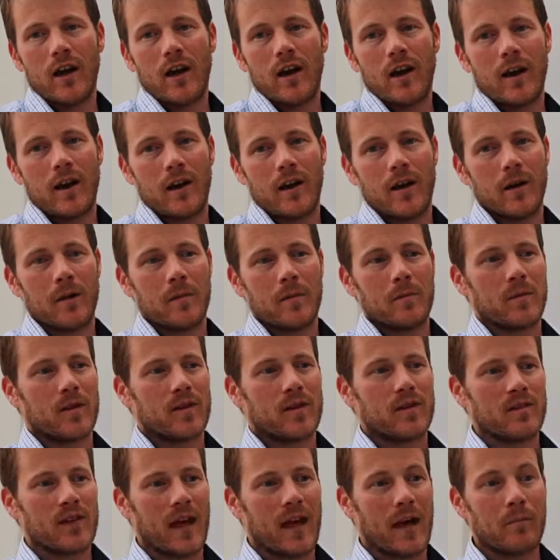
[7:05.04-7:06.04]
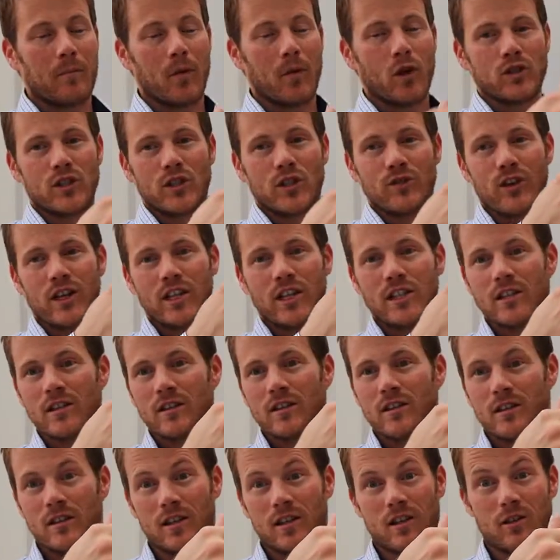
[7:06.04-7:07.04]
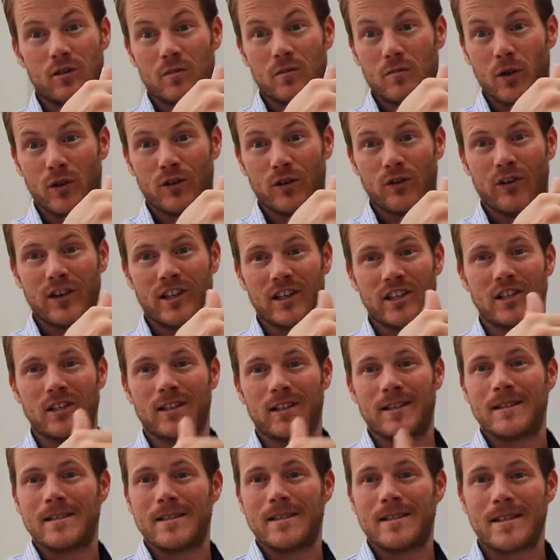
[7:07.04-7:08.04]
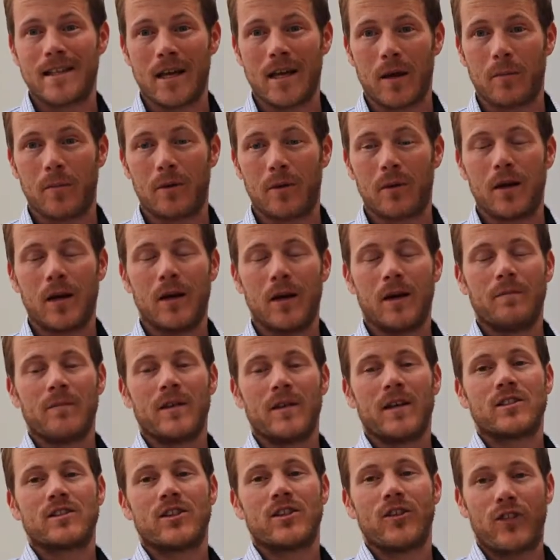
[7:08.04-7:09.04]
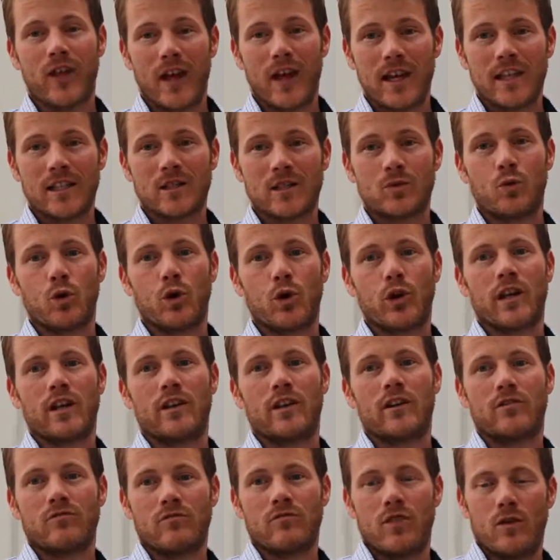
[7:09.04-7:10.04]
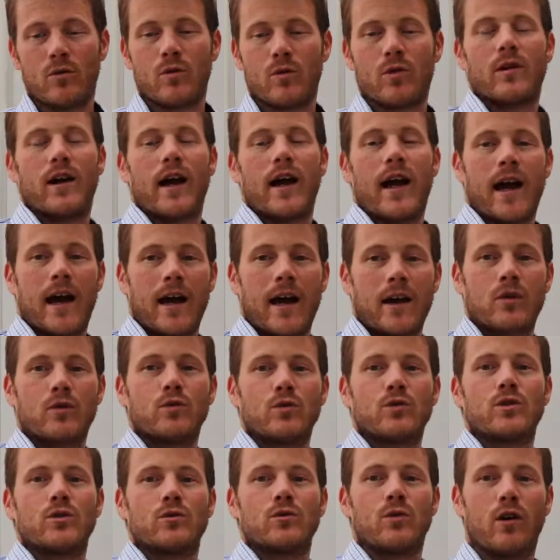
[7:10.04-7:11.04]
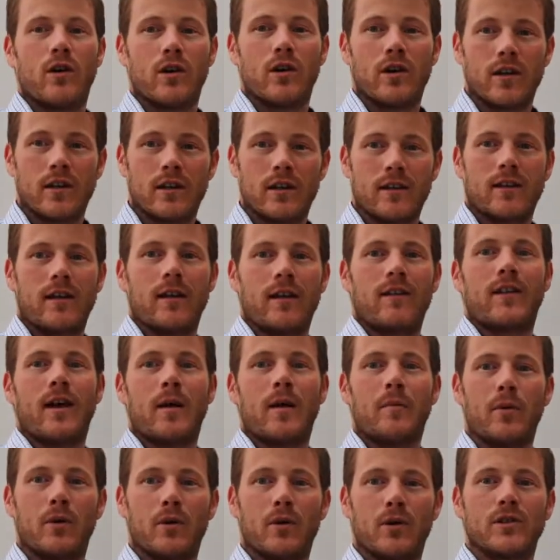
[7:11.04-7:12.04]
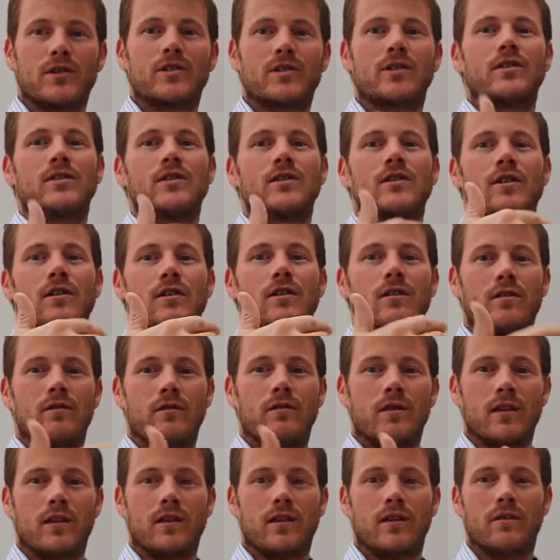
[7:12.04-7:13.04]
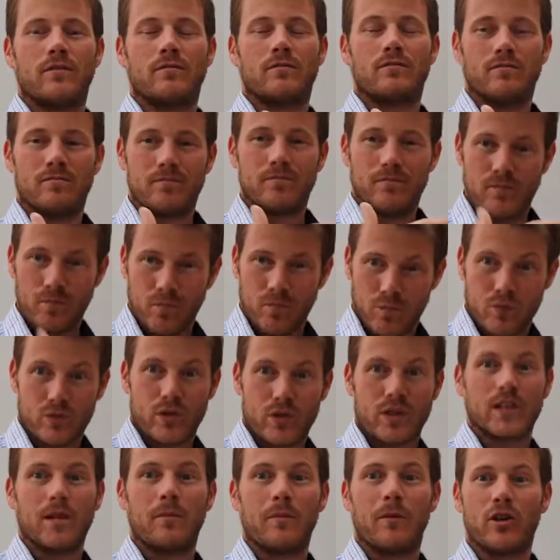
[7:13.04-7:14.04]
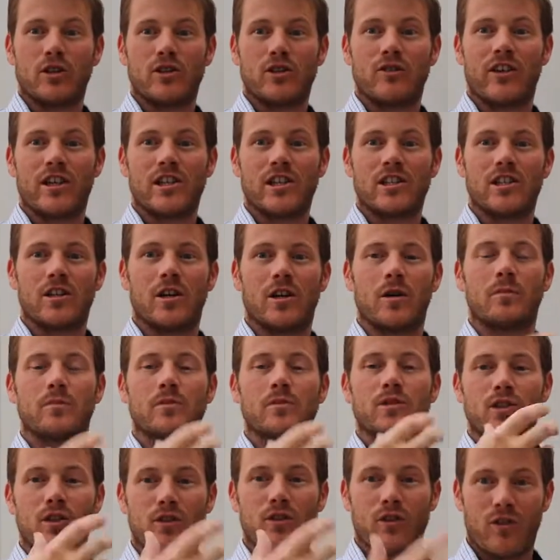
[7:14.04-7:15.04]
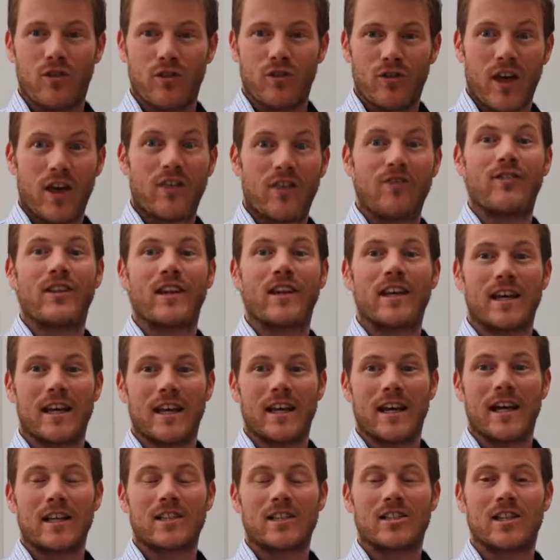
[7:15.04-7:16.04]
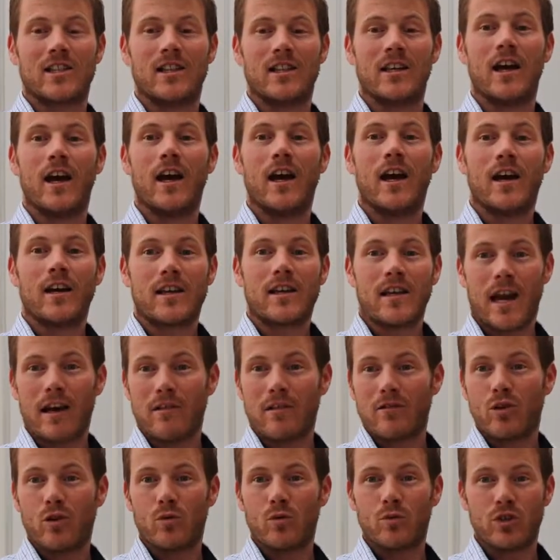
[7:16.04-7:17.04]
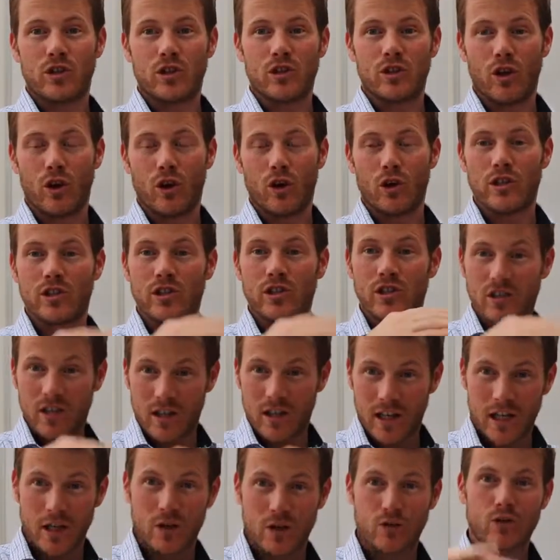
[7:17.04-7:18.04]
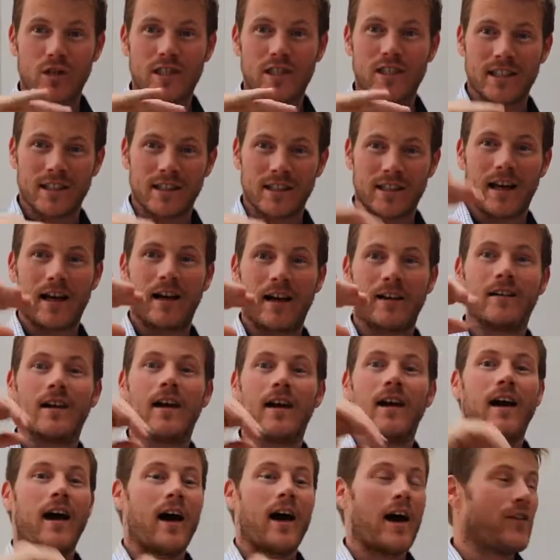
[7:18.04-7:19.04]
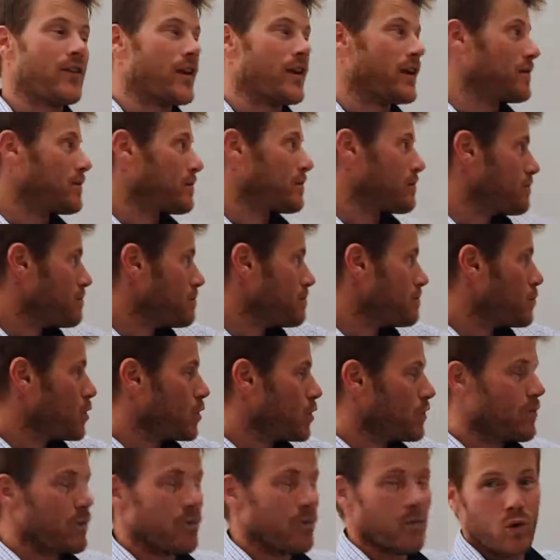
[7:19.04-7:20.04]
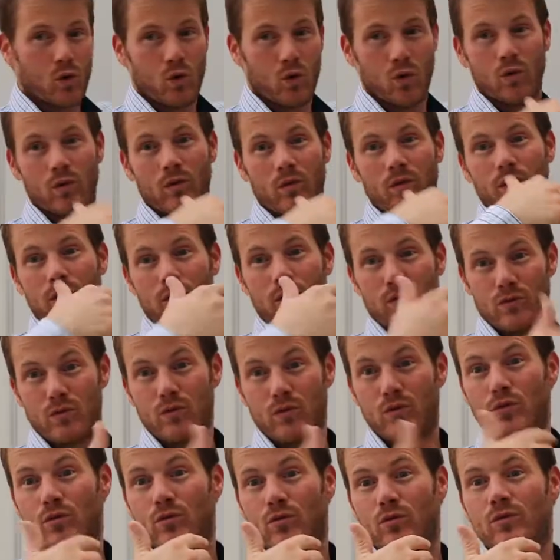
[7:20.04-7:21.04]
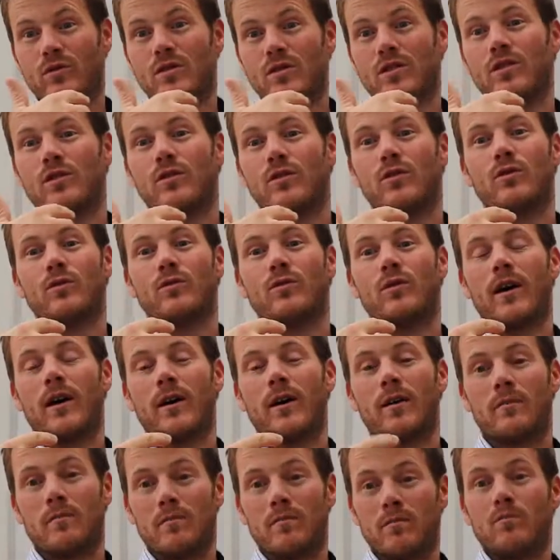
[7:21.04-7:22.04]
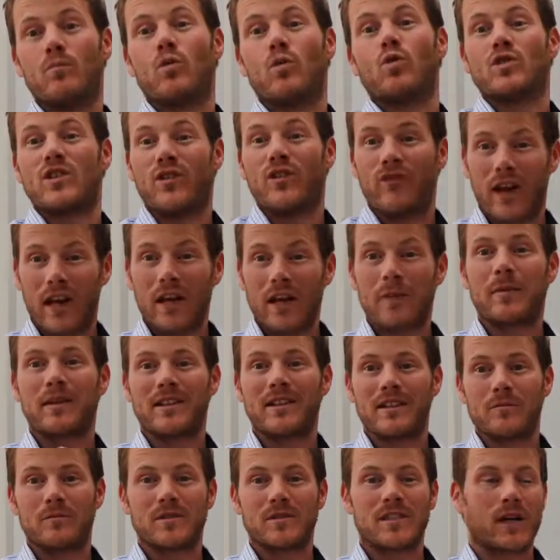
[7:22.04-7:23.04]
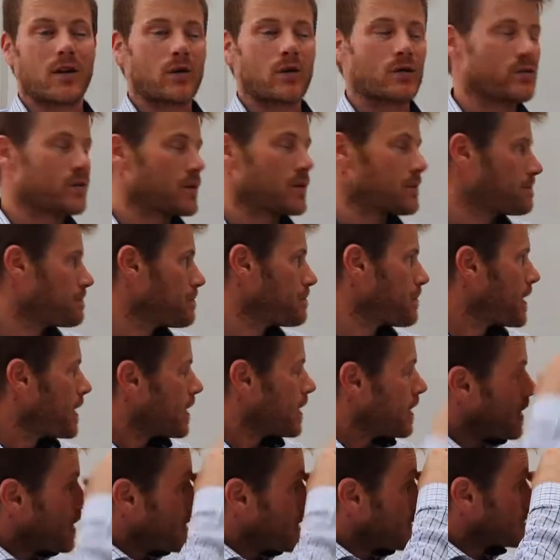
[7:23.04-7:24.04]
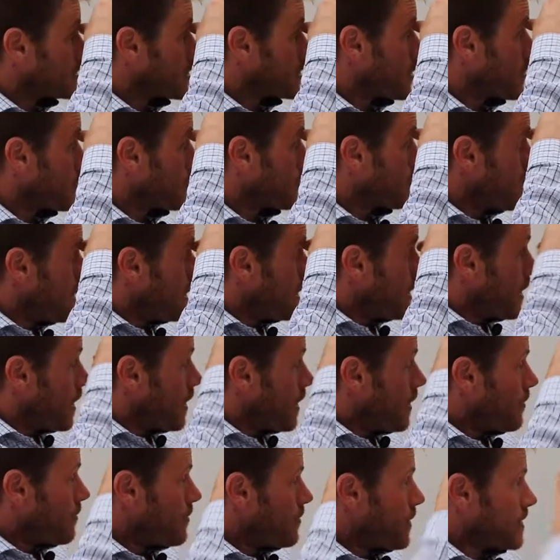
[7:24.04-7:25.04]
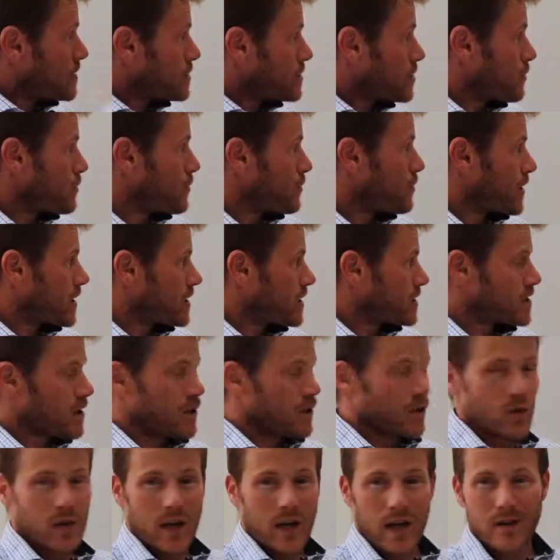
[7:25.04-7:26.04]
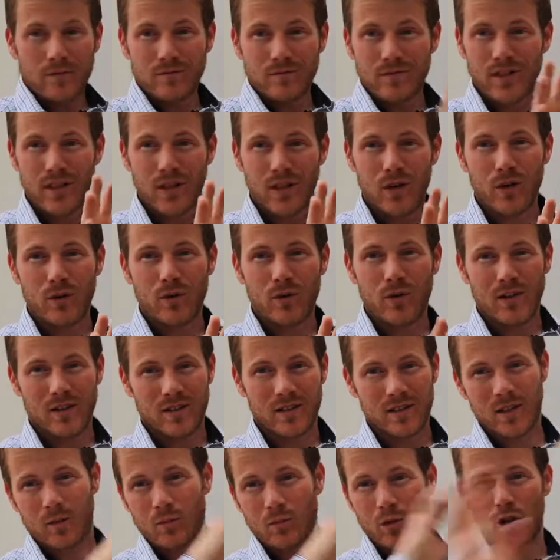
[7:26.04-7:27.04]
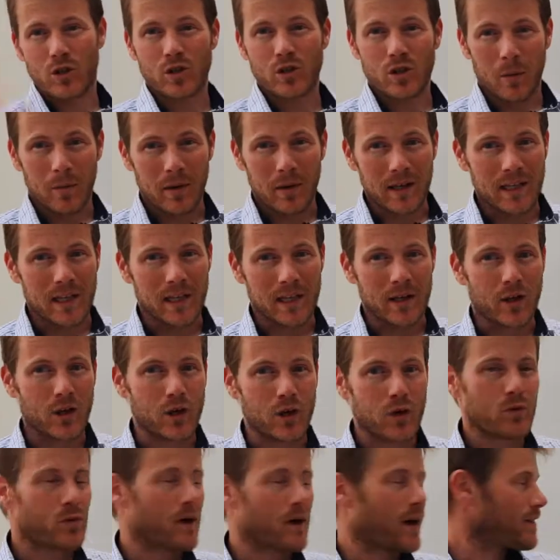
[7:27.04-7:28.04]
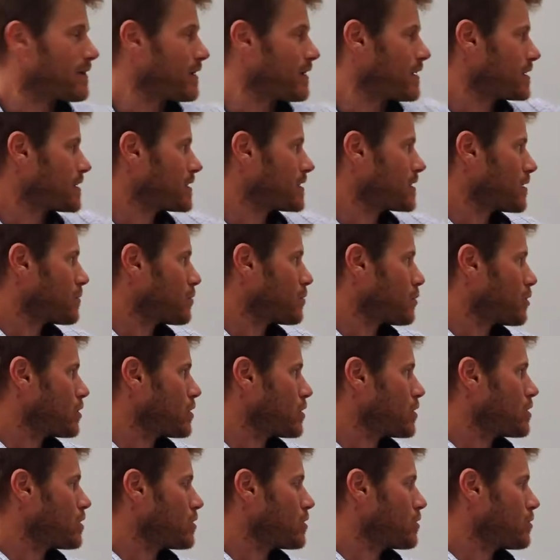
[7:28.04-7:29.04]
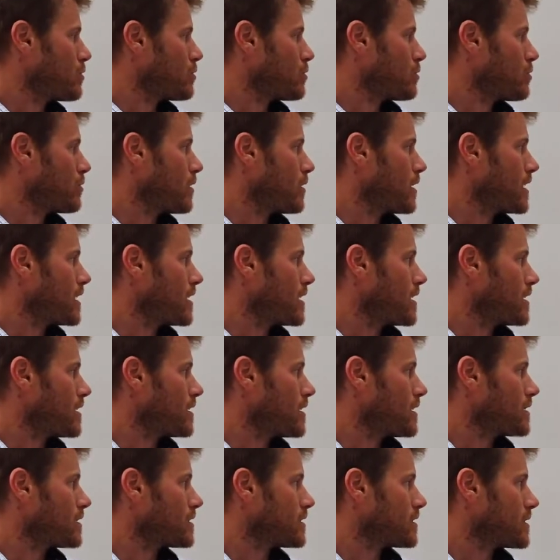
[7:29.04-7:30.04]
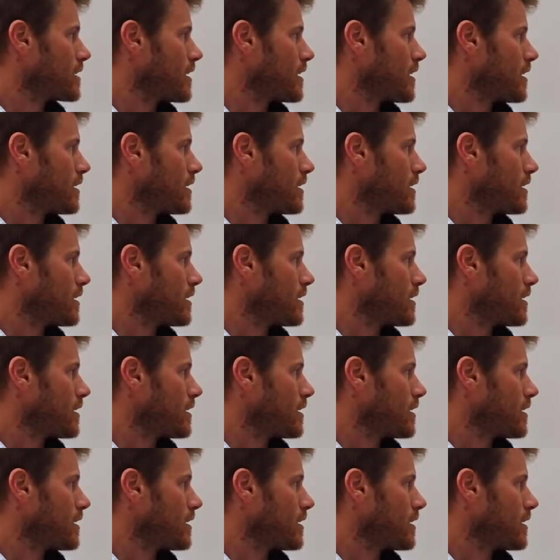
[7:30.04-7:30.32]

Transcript: that motivation can dip. So then it's working on, right, well, how do I get that person to bring the motivation up so that then they can actually carry on with the knowledge, increasing that, and then moving more through to more developing themselves. So they're two things to look at. So someone who's completely new, and then someone who is